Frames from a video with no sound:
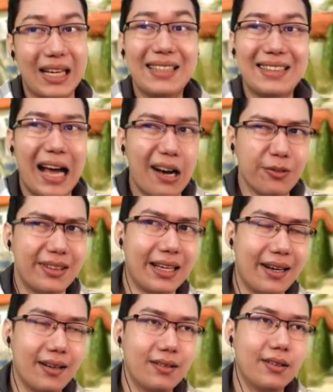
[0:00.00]
It's out
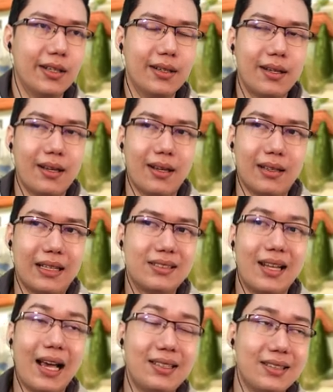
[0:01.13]
there. Uh,
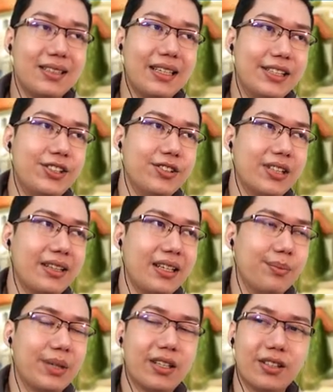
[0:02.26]
there's licensing issues, I
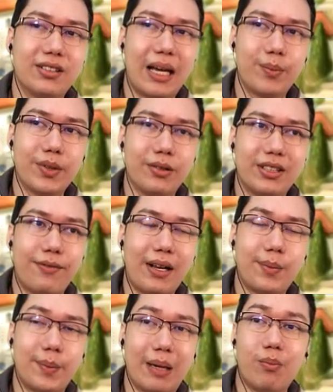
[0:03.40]
think, because Emperor was
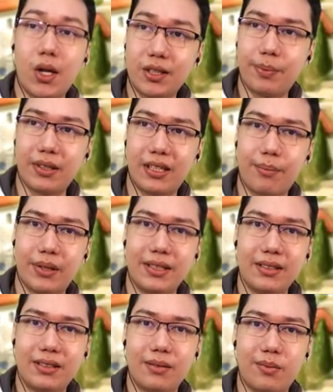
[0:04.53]
developed by multiple
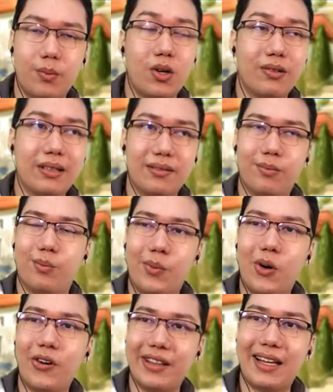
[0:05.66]
companies, more, well,
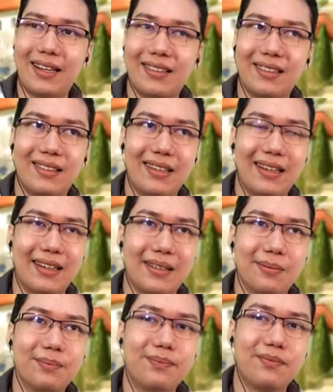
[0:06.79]
more than
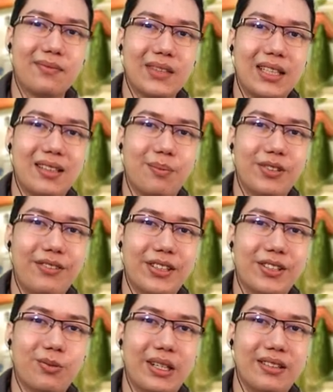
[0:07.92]
uh, the
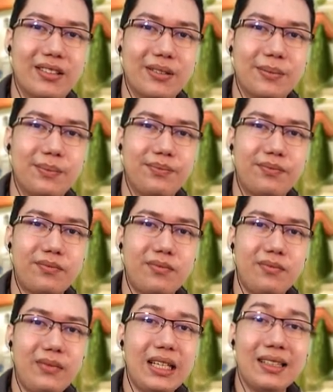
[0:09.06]
previous ones.
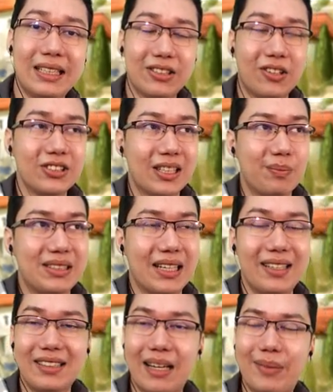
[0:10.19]
There's also the
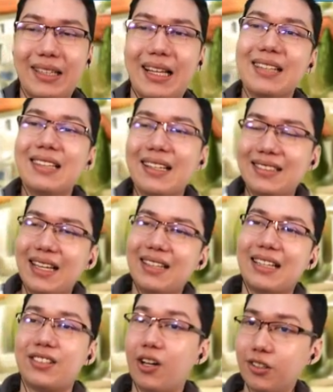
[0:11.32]
Poseidon campaign. That's like
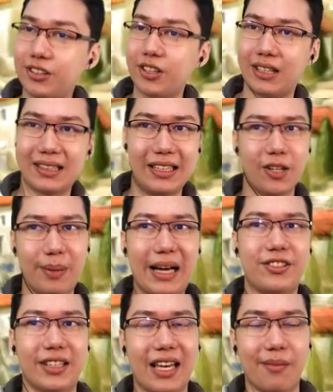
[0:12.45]
saying there's also the
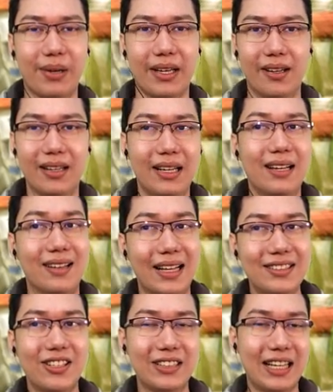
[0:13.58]
Cleopatra campaign.
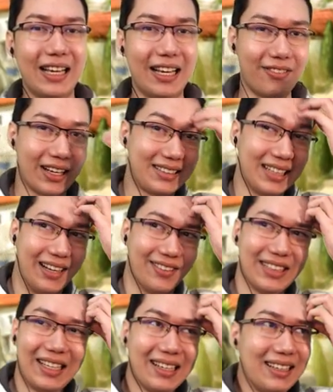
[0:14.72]
Let's not get ahead of
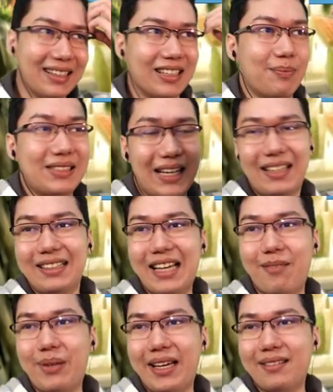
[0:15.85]
ourselves. The Poseidon
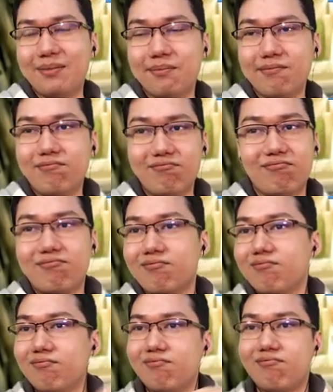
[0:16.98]
campaign,
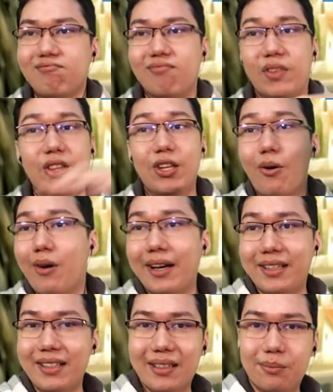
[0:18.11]
no
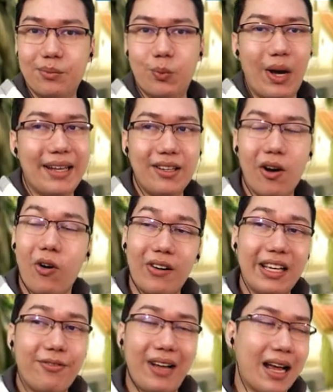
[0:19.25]
idea when
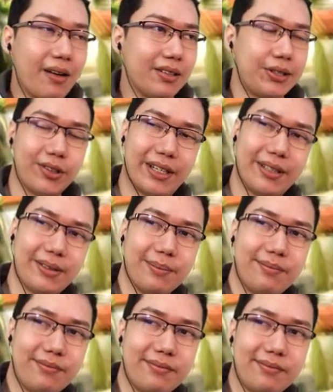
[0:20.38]
or if I will do it.
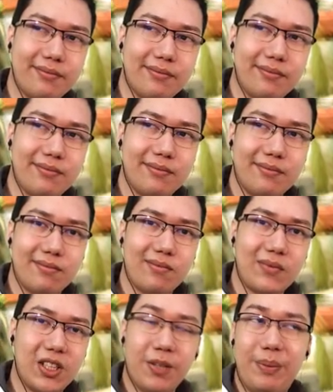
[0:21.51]

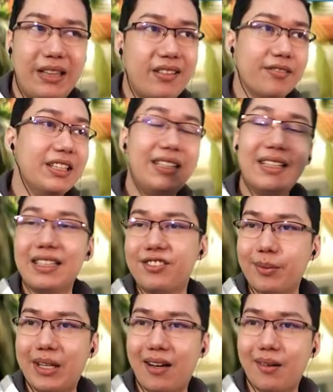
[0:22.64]
Could be three years
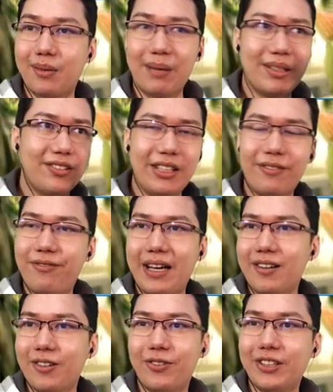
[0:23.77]
from now. I've been doing
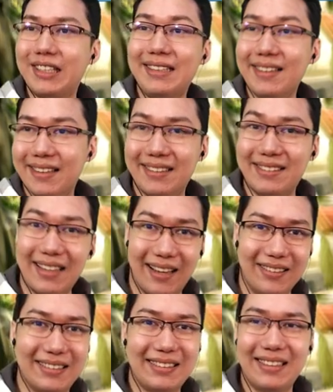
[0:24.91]
Pharaoh for years
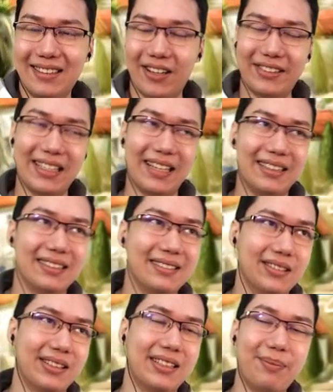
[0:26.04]
now. It's still not done.
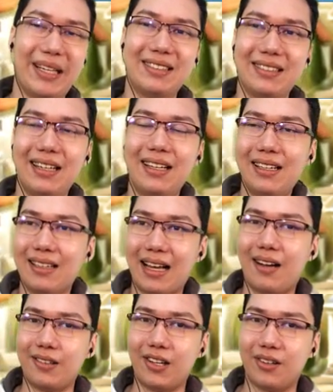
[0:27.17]
It depends
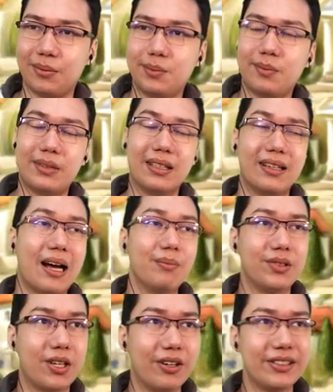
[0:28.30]
how long.
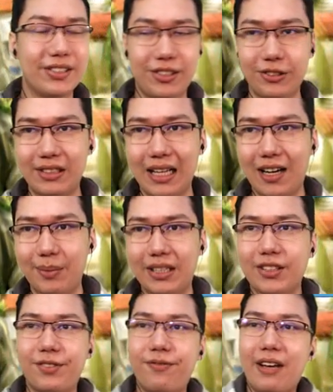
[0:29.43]
I'm going to Zeus now
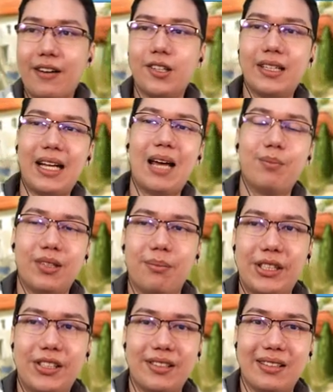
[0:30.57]
because Pharaoh and Emperor
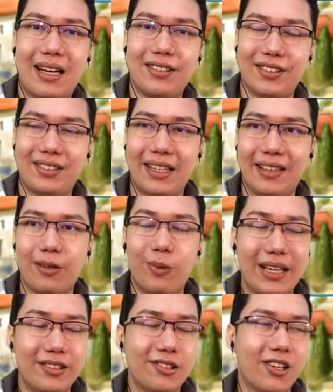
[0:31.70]
missions are just taking
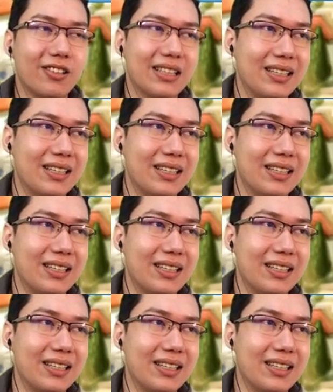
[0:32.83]
way too long.